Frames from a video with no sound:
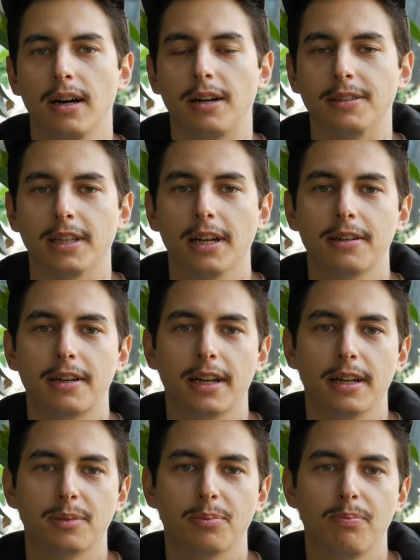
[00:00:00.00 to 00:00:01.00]
On the other
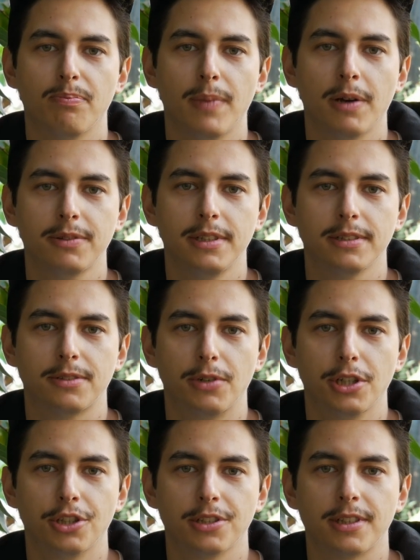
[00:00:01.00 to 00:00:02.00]
hand, mountainous
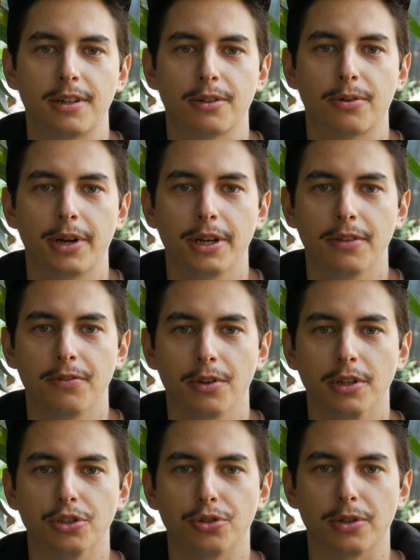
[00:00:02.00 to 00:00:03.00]
regions are great if you
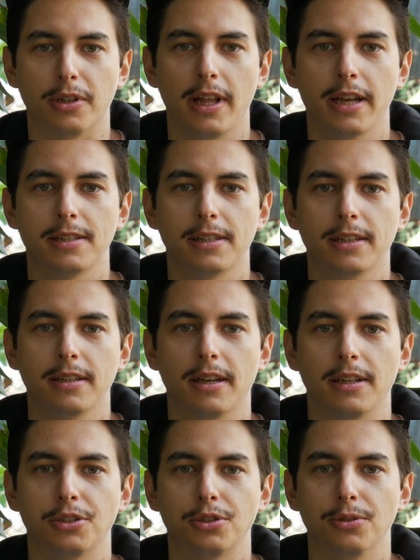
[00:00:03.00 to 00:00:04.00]
enjoy glassing
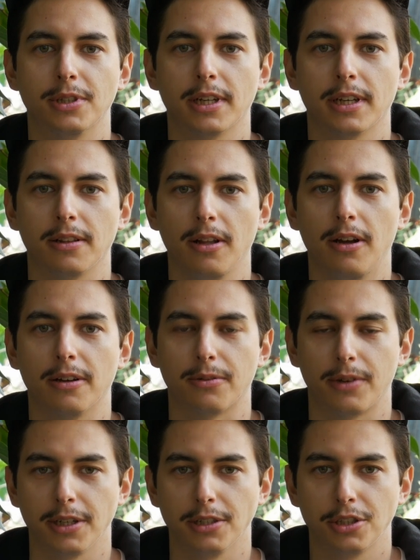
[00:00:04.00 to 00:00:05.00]
and shooting at long
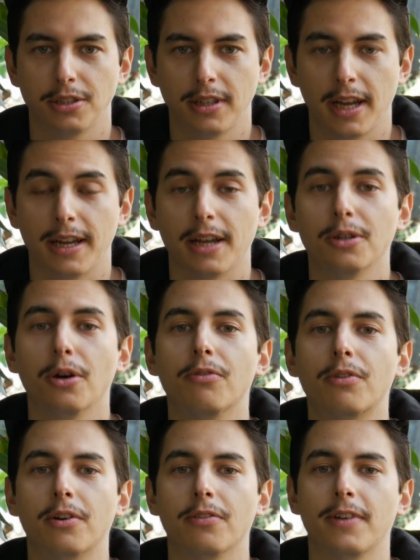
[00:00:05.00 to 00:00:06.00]
range, and I know
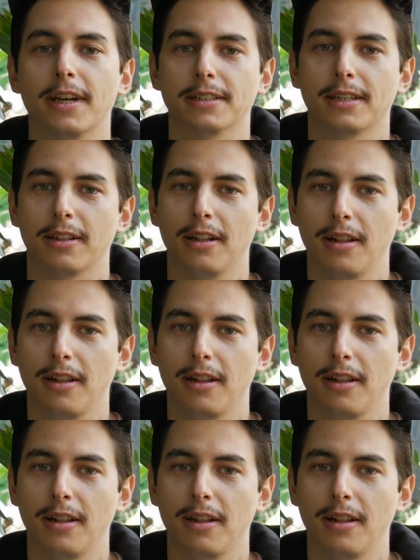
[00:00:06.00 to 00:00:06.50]
for a fact that a